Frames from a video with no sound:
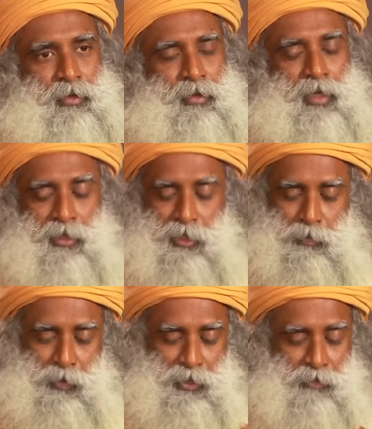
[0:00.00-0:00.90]
that this
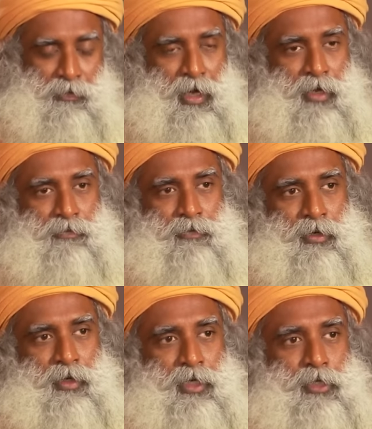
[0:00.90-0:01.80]
piece of life
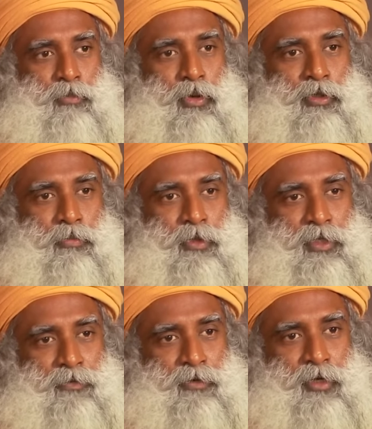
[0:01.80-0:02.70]
is both a
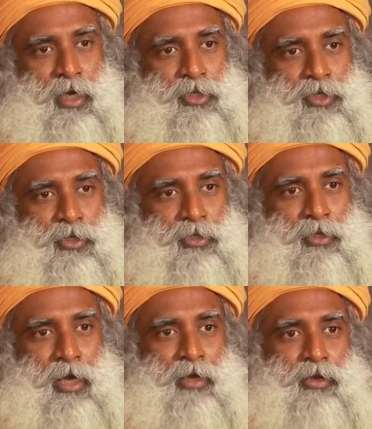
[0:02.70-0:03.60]
piece of
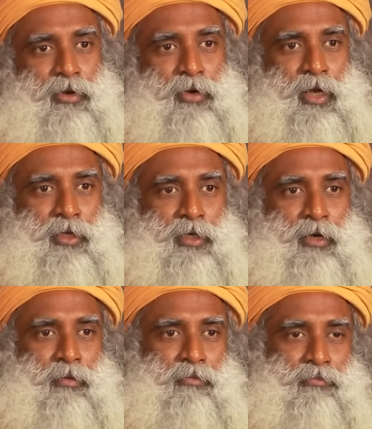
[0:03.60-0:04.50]
creation and the
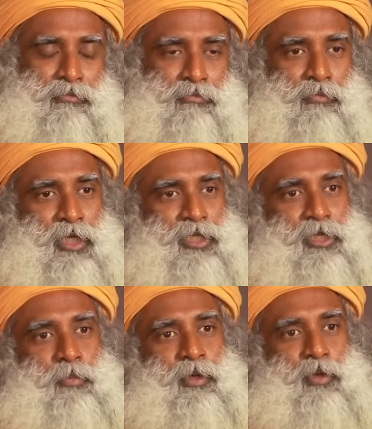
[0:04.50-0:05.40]
creator,
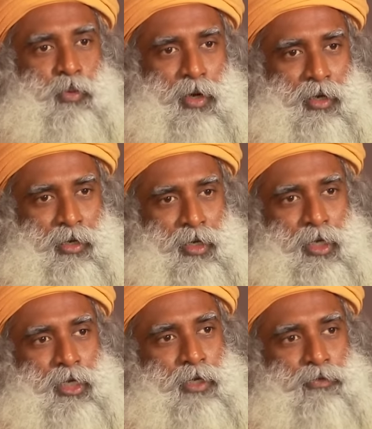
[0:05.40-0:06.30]
mixed up into one.
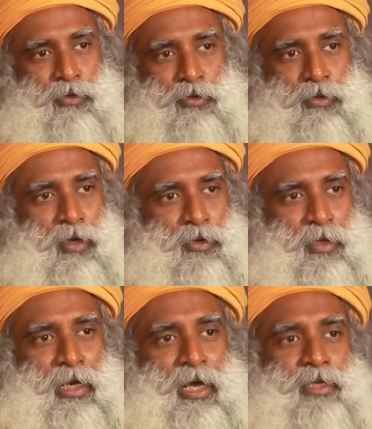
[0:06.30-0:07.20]
If you do not
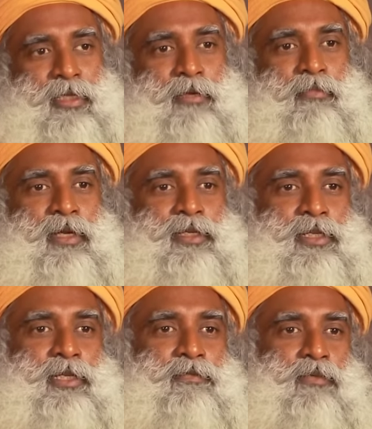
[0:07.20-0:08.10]
realize the
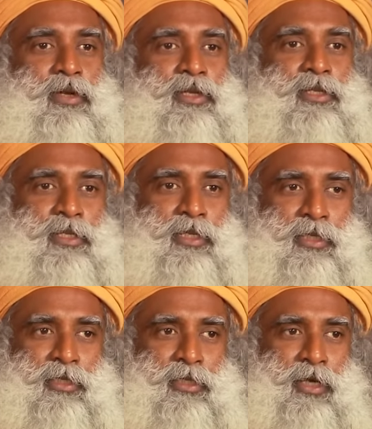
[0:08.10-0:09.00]
immensity of what this
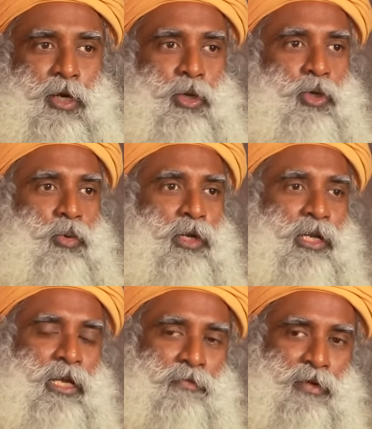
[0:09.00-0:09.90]
is, you will
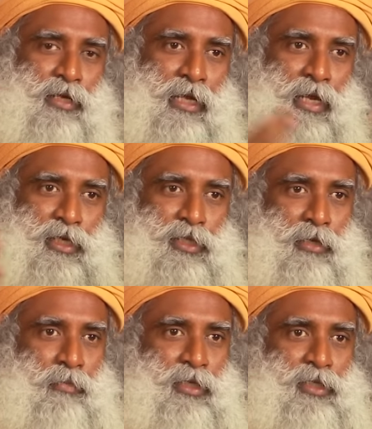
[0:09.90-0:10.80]
never realize the
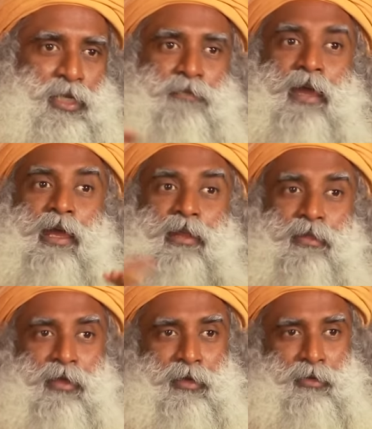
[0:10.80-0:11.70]
immensity of
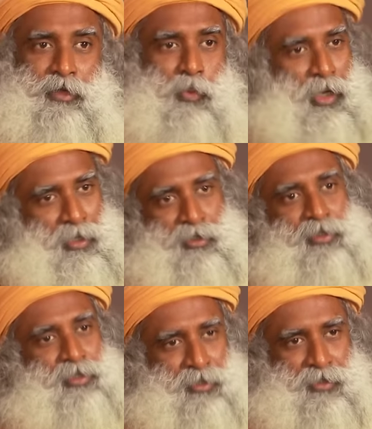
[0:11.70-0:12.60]
anything the way it
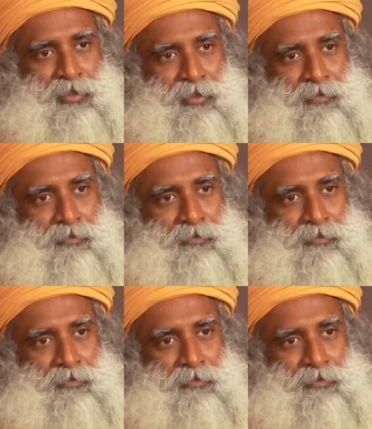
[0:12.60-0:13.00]
is.